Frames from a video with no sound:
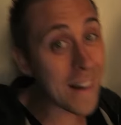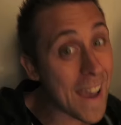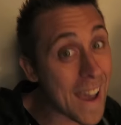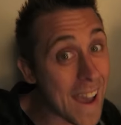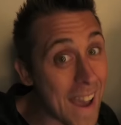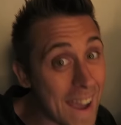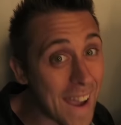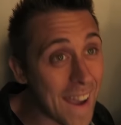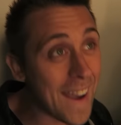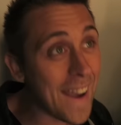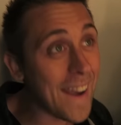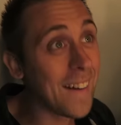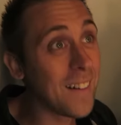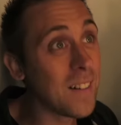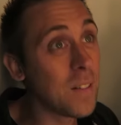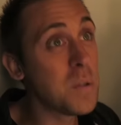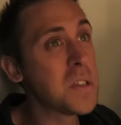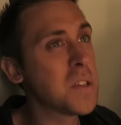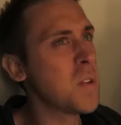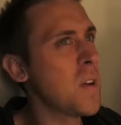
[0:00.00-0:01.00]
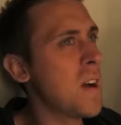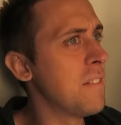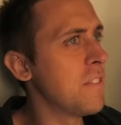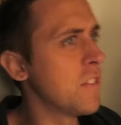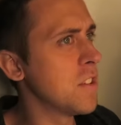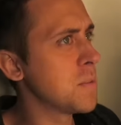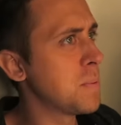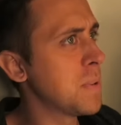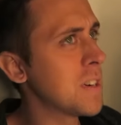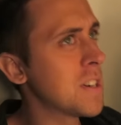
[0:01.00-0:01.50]
that. We, we still one? have
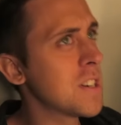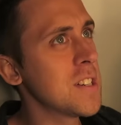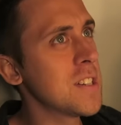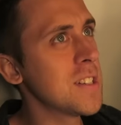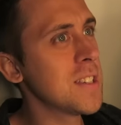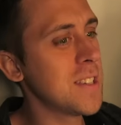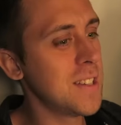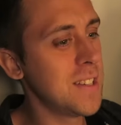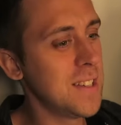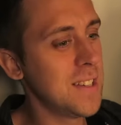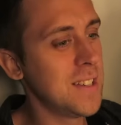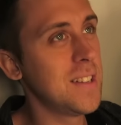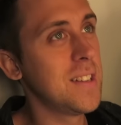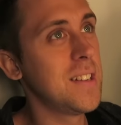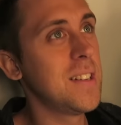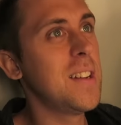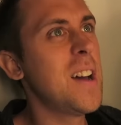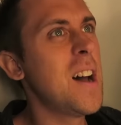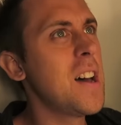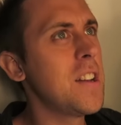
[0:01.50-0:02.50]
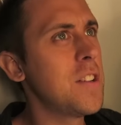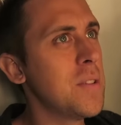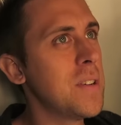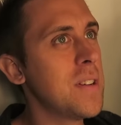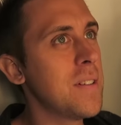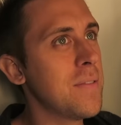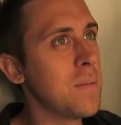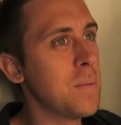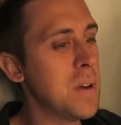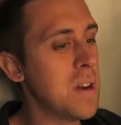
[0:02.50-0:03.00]
those pictures? No. No, do a
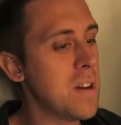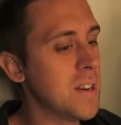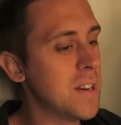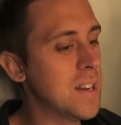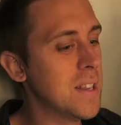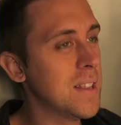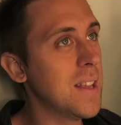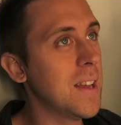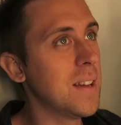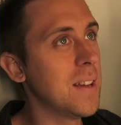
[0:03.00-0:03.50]
different. We already did.